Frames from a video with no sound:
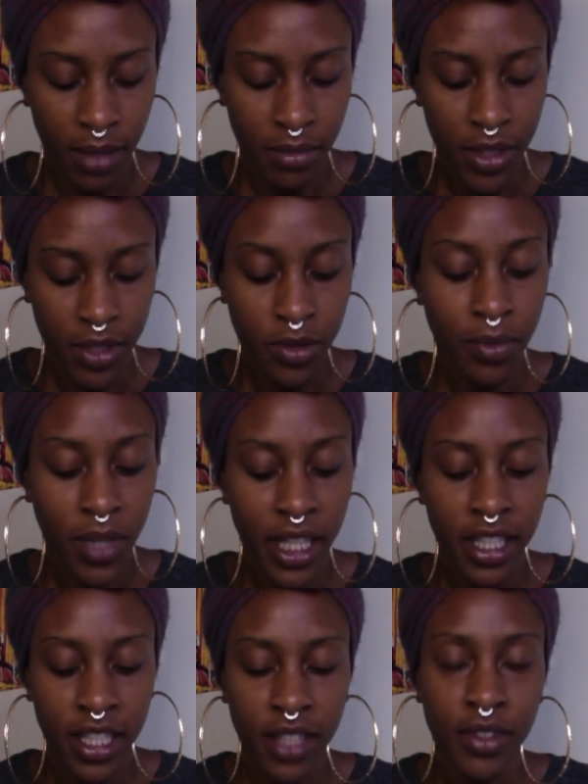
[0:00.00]
You
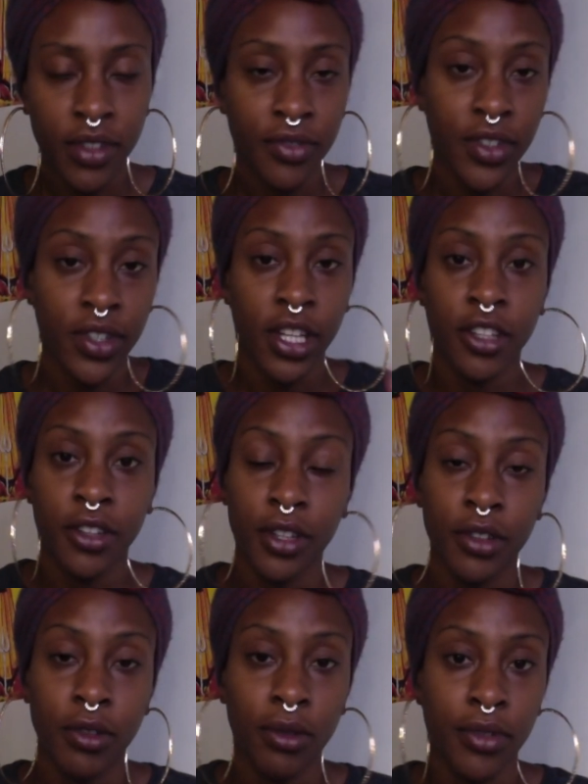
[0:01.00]
might even feel like you're
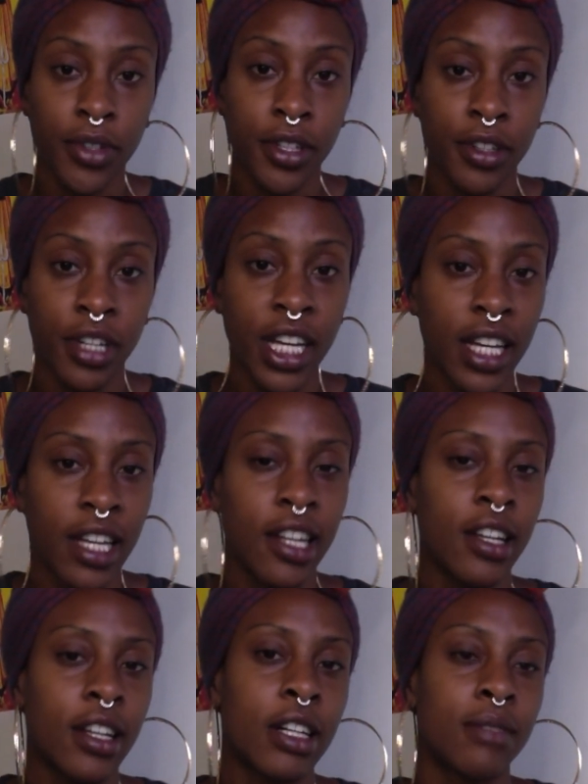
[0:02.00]
in over your head.
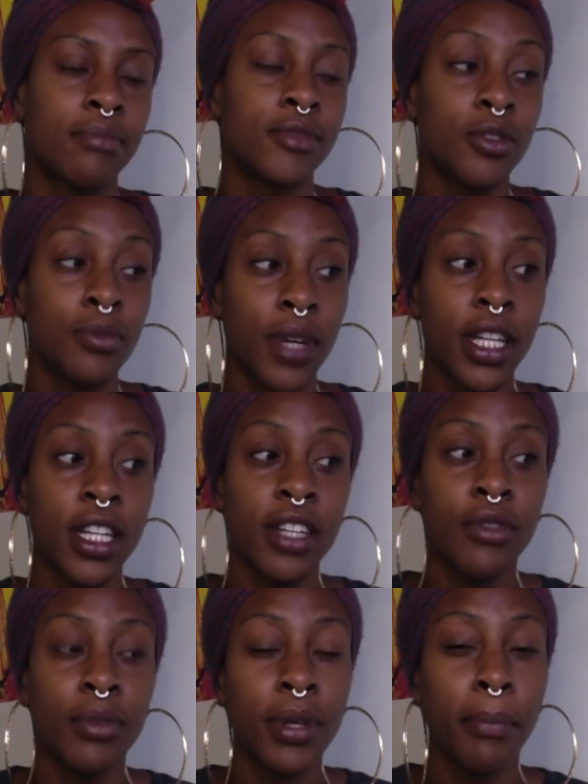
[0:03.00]
You might
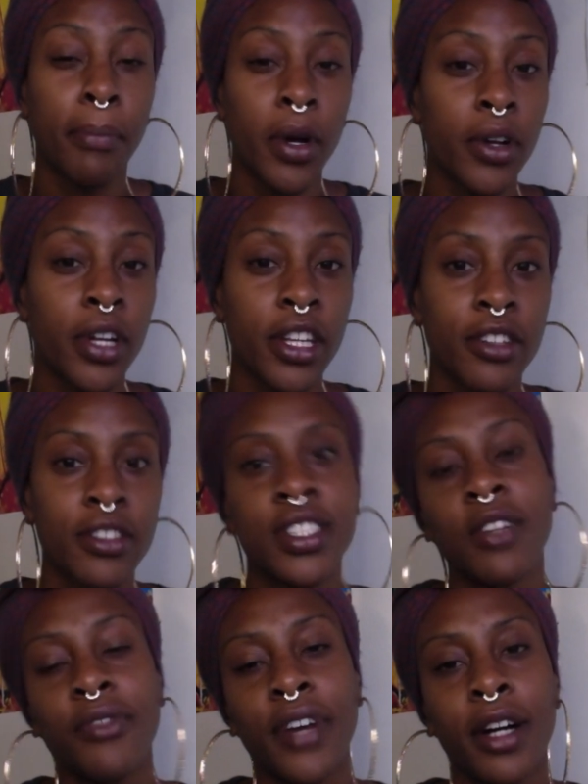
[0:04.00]
even be burning
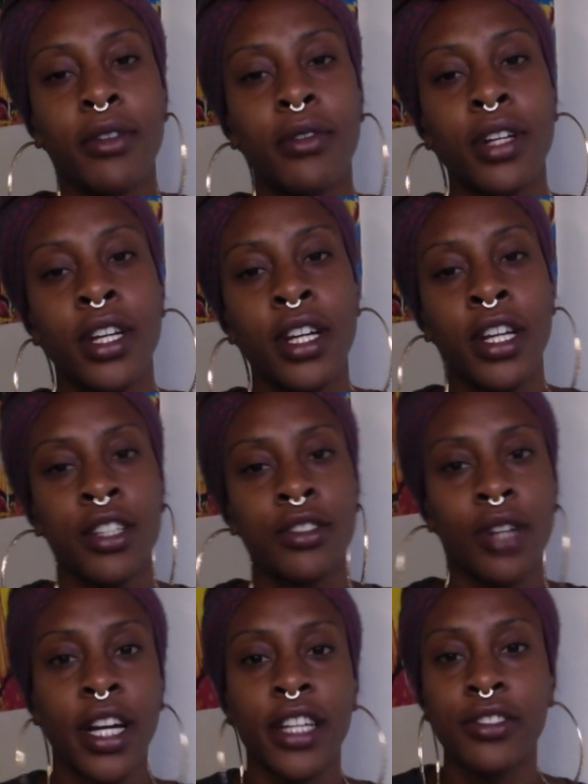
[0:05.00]
yourself out
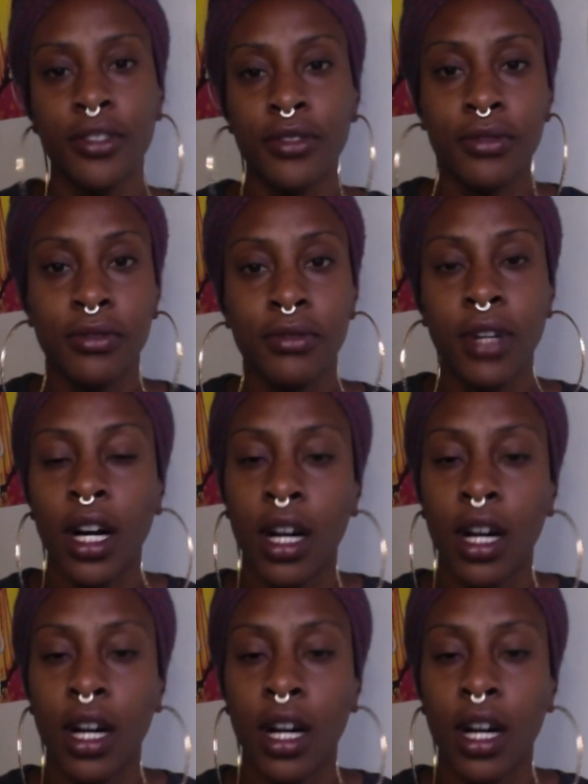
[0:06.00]
trying to